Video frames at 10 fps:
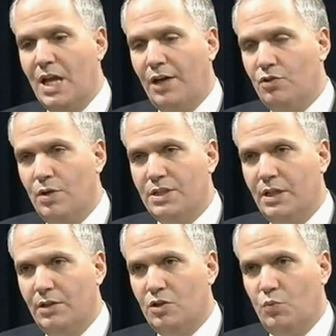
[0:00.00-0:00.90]
not
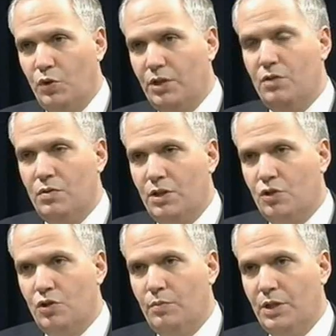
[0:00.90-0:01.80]
addressing at this point that you
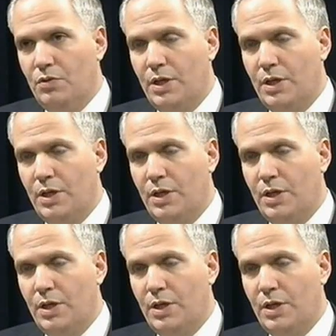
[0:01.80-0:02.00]
think should be